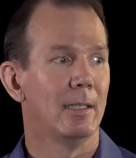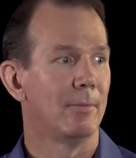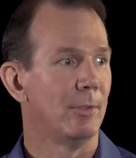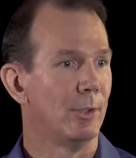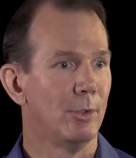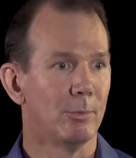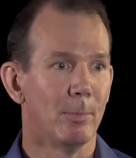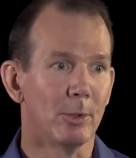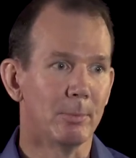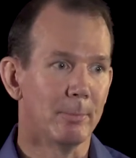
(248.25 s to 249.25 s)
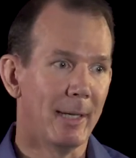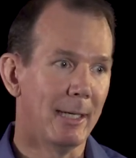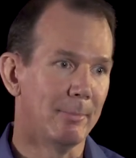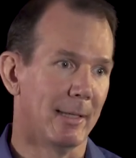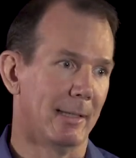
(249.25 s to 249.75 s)
If you use multiple
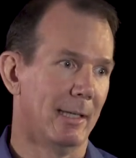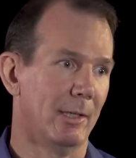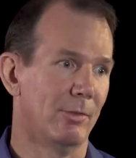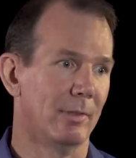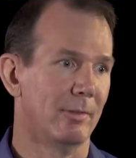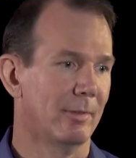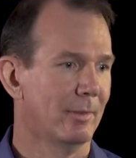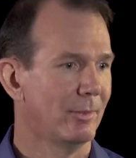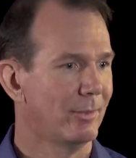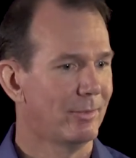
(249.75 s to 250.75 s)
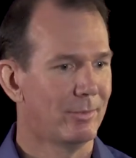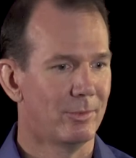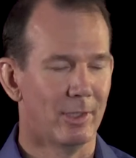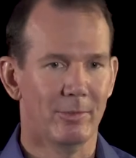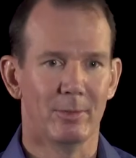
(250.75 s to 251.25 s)
pain medications,
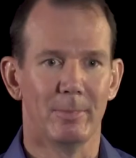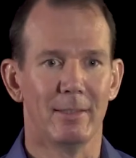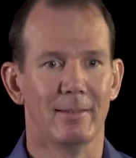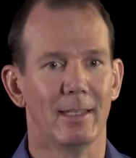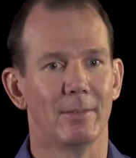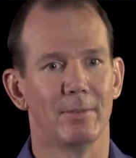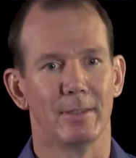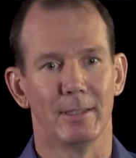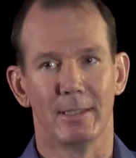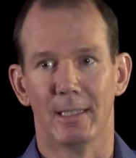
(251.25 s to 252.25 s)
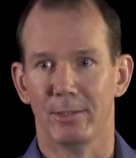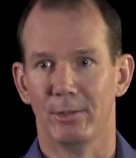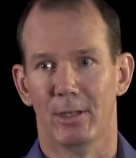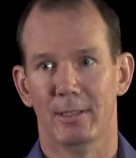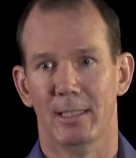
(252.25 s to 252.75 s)
just to be safe, get
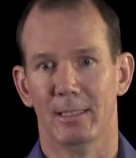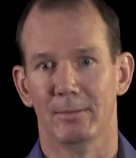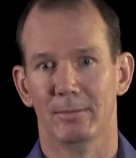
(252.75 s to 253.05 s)
Narcan.